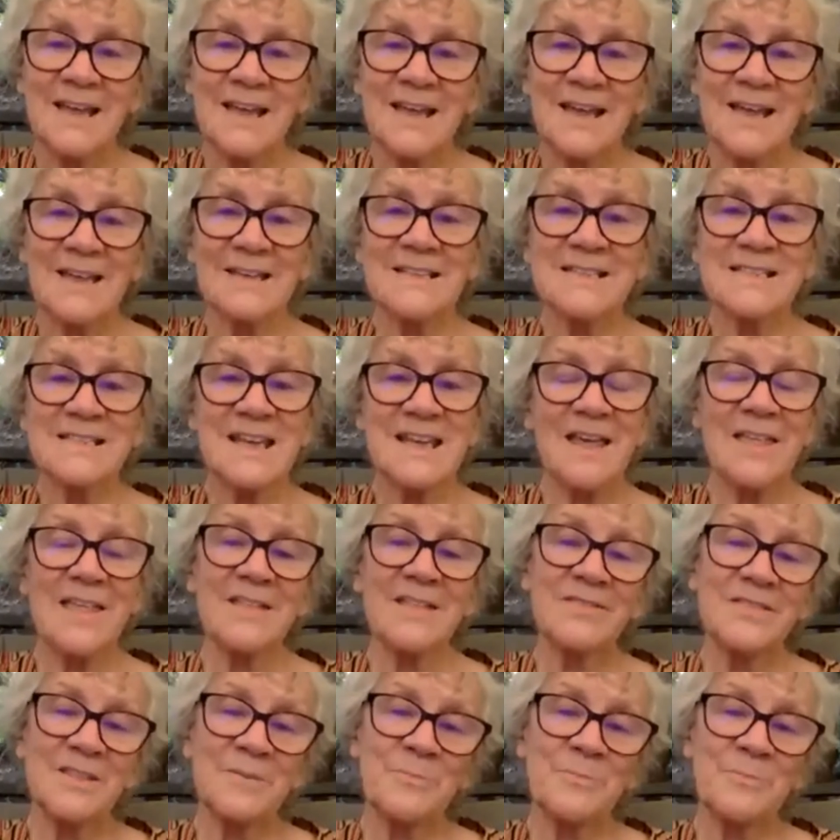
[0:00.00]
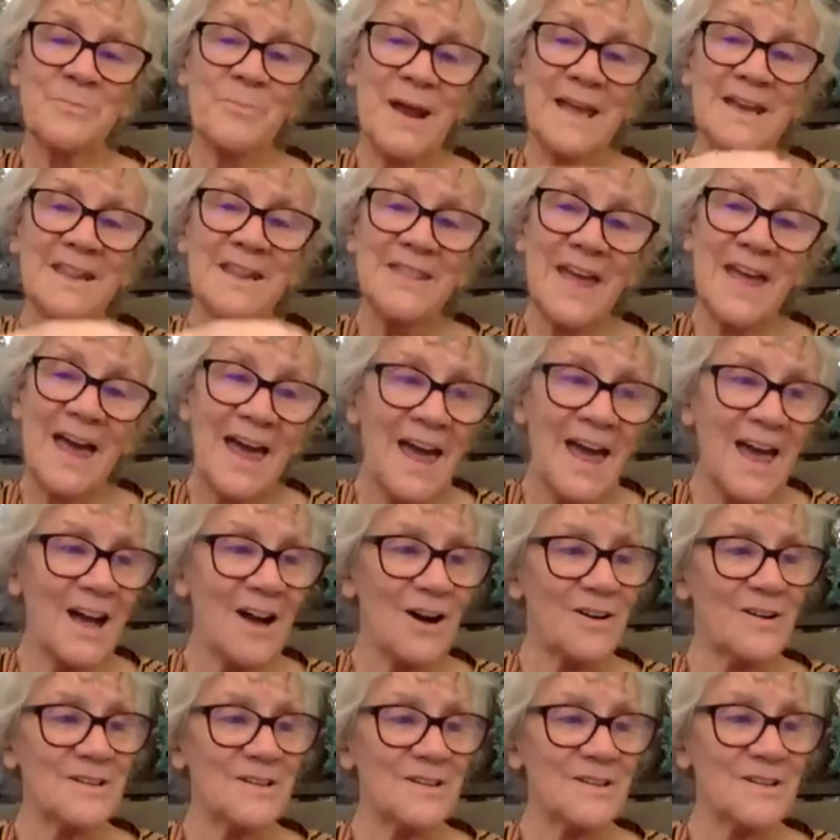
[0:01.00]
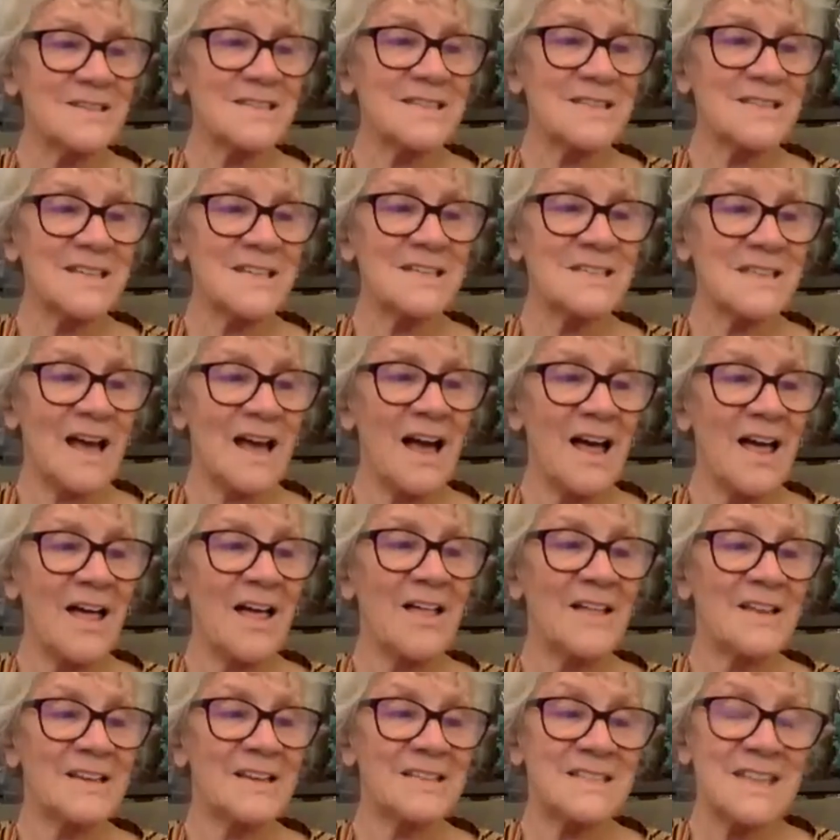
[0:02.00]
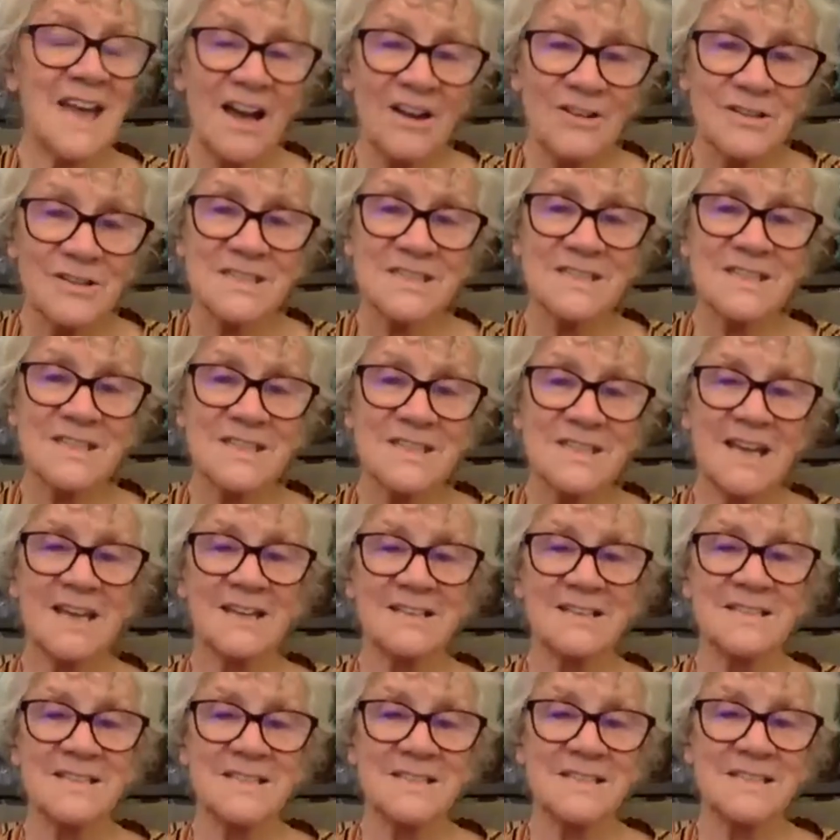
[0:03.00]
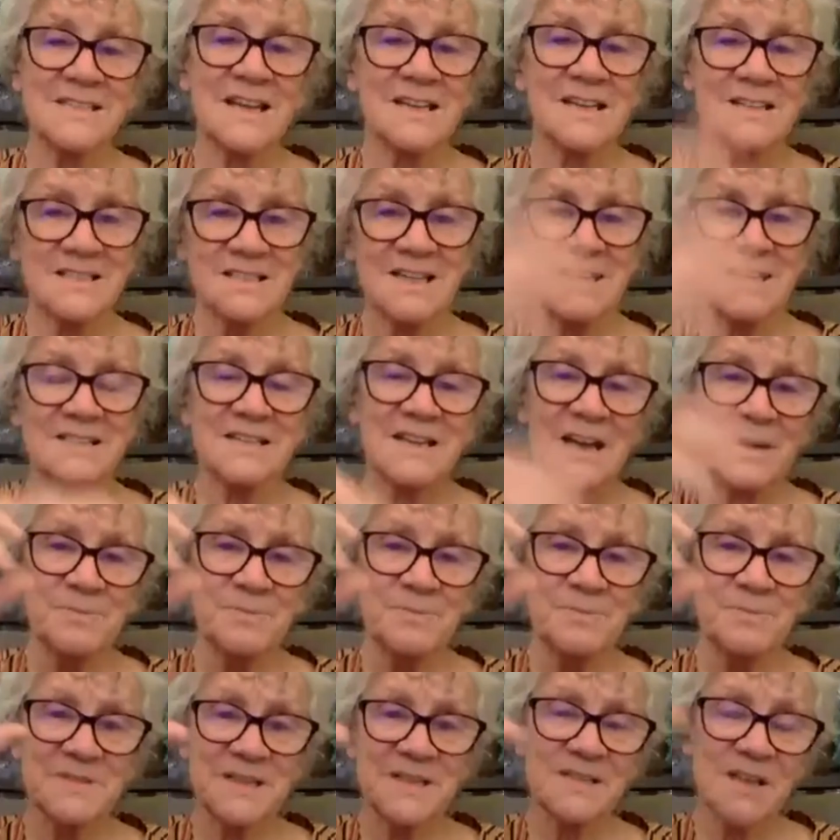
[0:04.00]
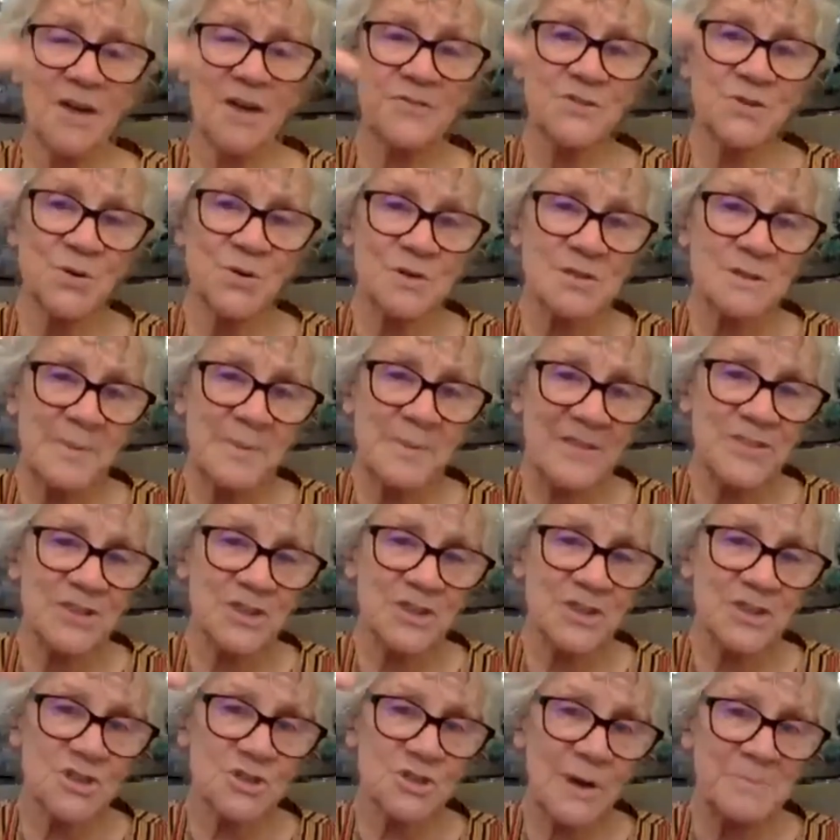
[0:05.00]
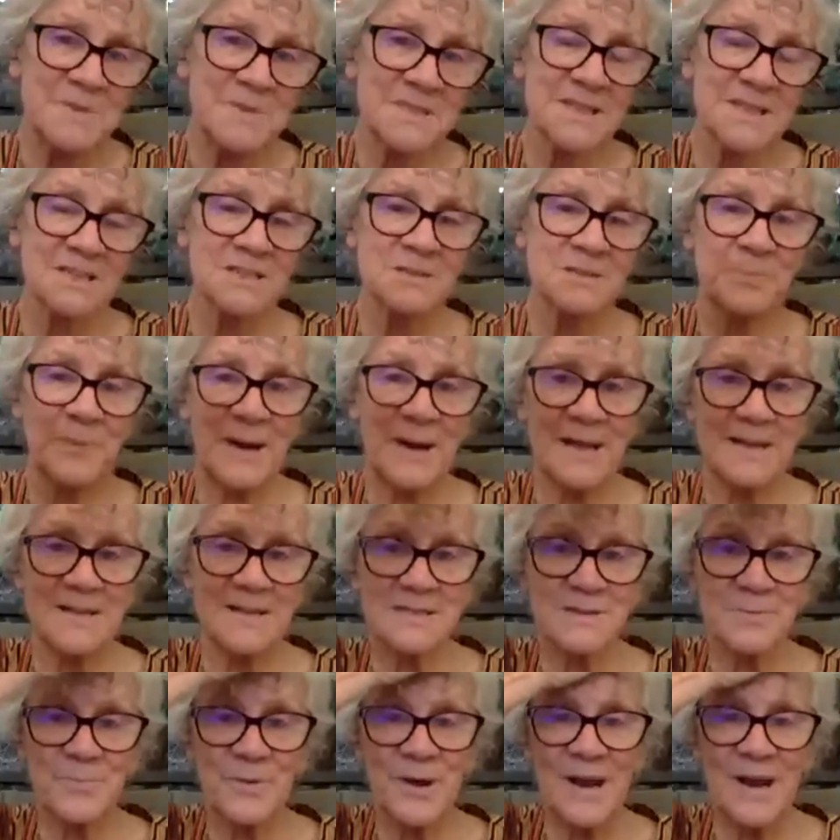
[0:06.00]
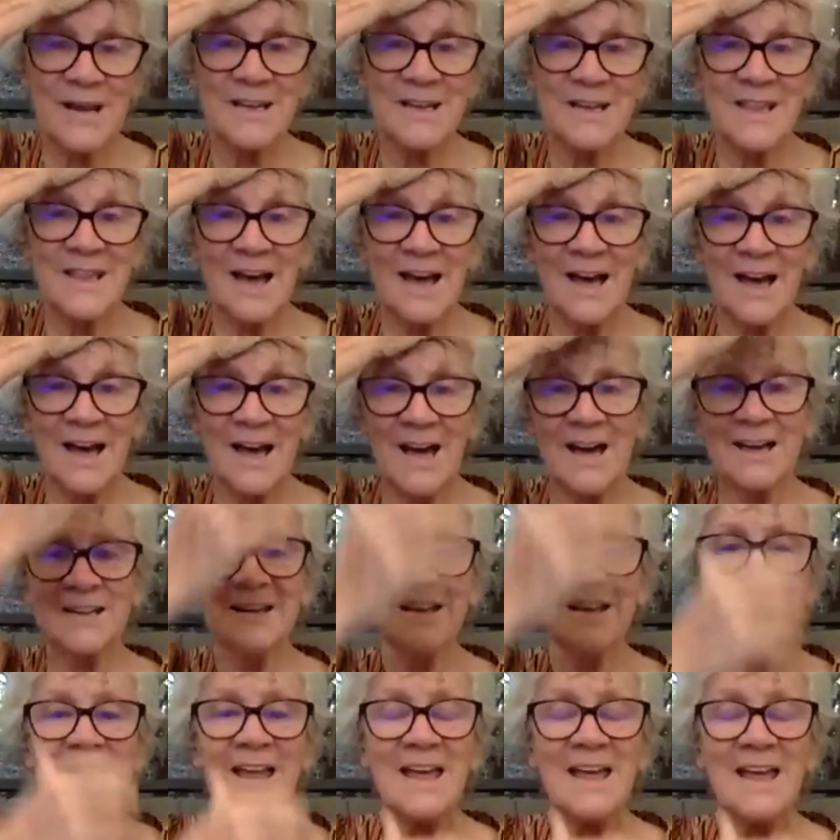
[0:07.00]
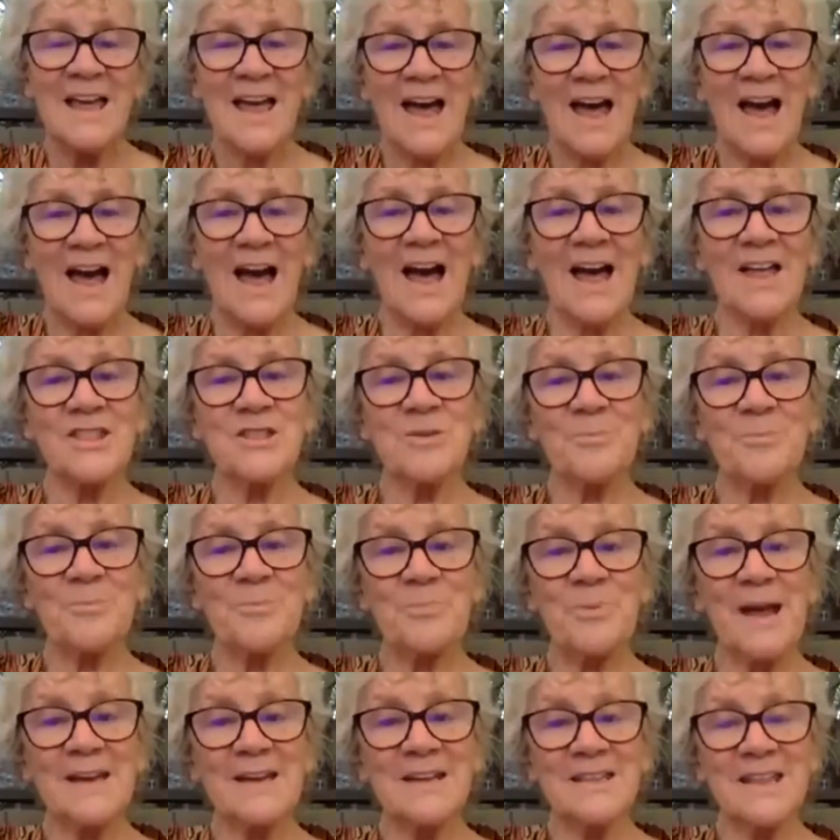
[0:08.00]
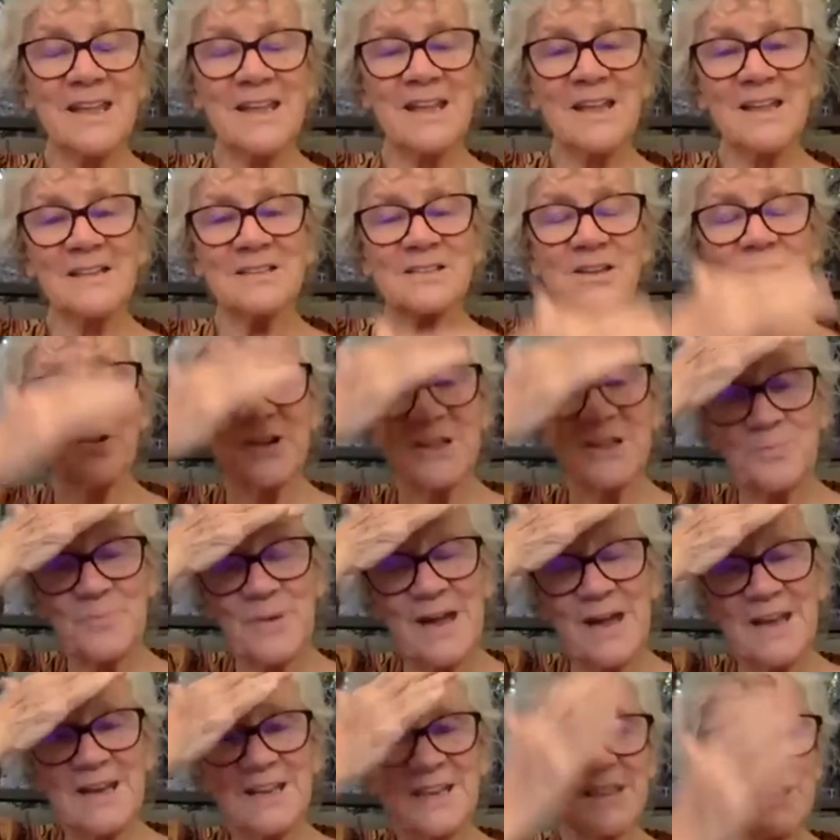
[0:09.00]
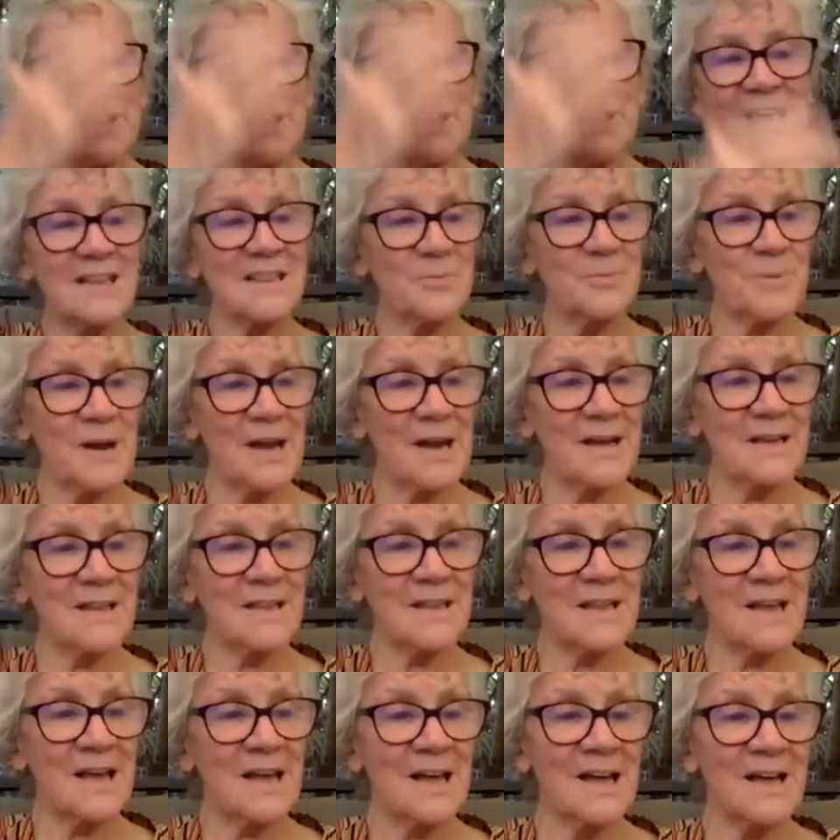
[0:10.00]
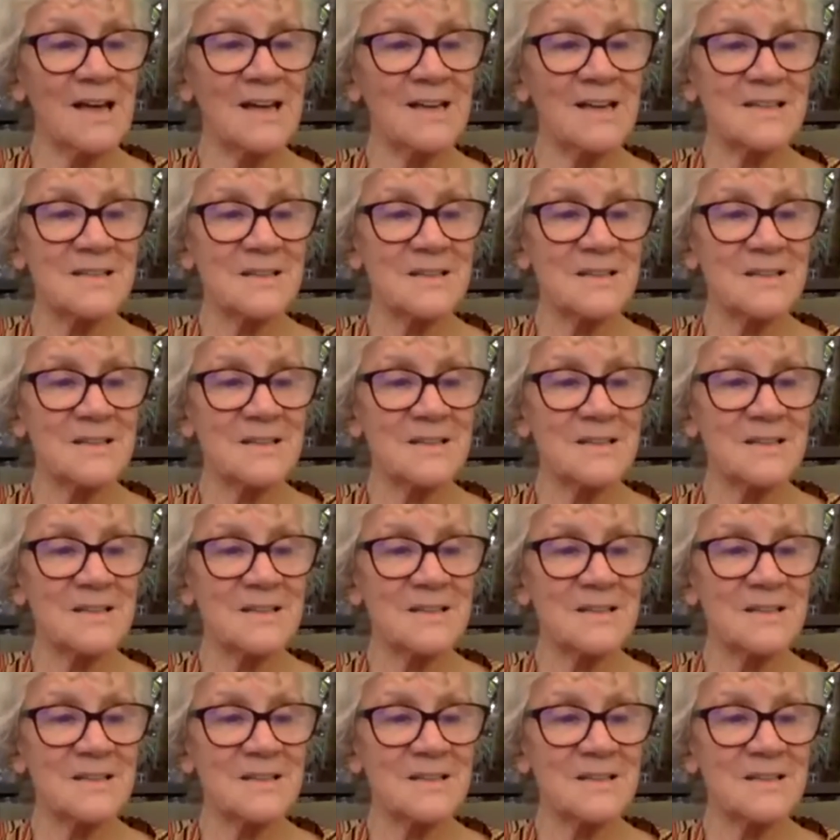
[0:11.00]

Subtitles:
is, the brain in the house is downstairs. There's downstairs and upstairs. I've talked about the two upstairs places, the brain in the heart, the brain in the head and the brain in the heart.